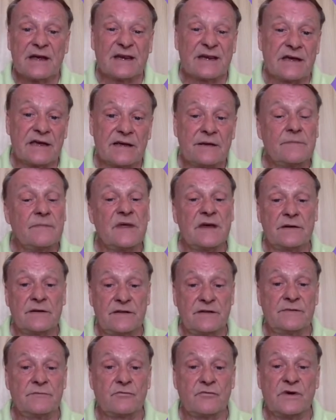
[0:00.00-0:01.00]
game that
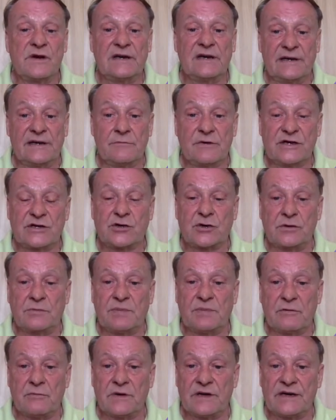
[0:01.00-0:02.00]
really we should
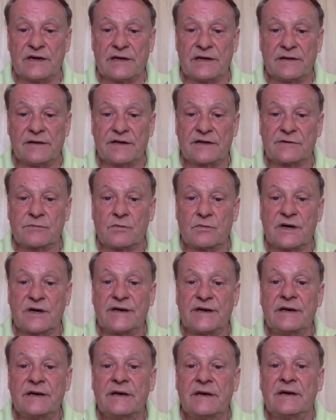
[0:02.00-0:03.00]
be winning this
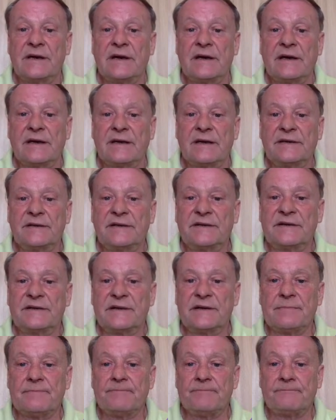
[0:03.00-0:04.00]
one,
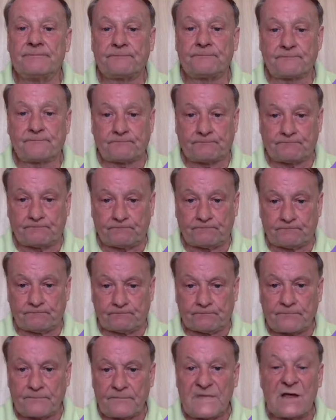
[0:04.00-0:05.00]
and
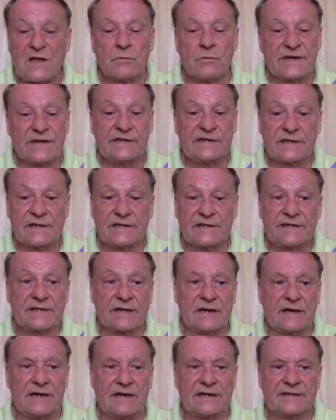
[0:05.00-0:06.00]
we did
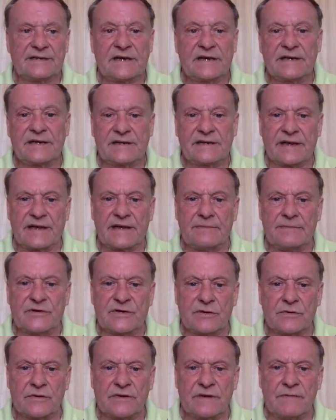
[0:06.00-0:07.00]
take the game
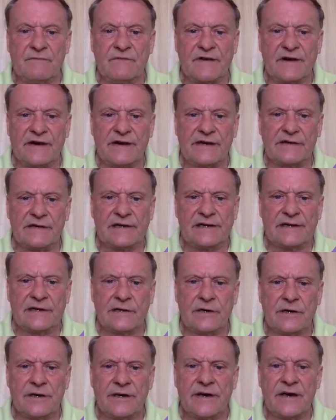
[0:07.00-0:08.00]
to them very early
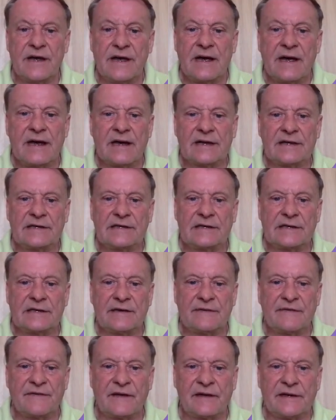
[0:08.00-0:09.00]
on. Adley
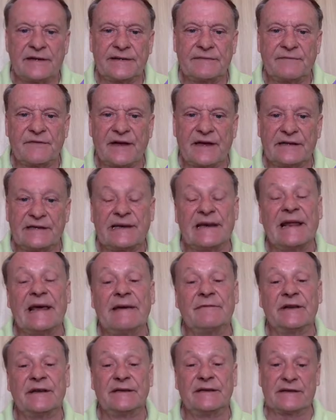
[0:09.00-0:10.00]
fed
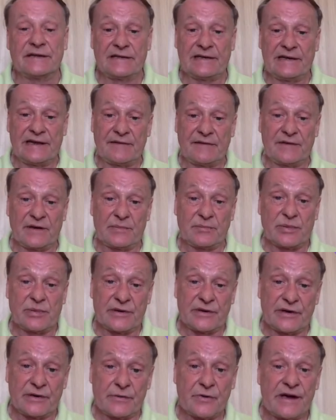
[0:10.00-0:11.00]
Levitt, and Levitt put
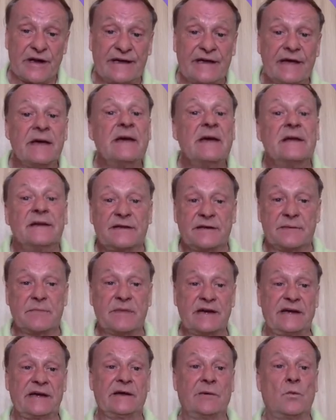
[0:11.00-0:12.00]
it away to
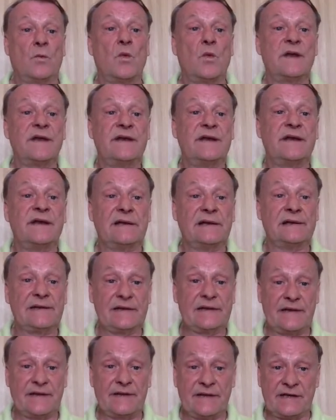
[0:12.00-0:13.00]
make it
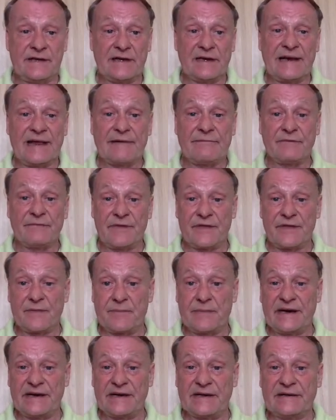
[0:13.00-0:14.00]
1-0 in the 11th
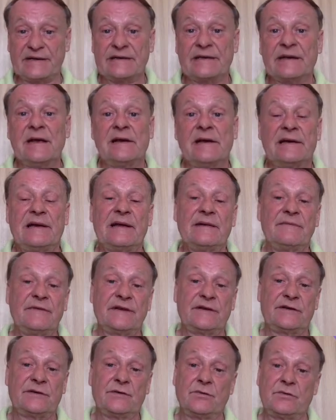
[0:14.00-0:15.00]
minute.
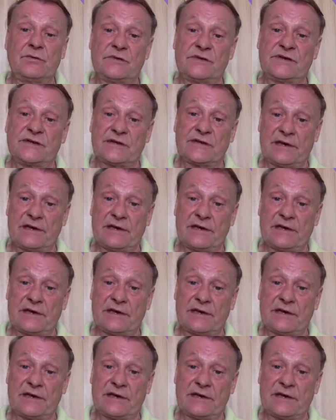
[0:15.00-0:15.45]
Levitt, who's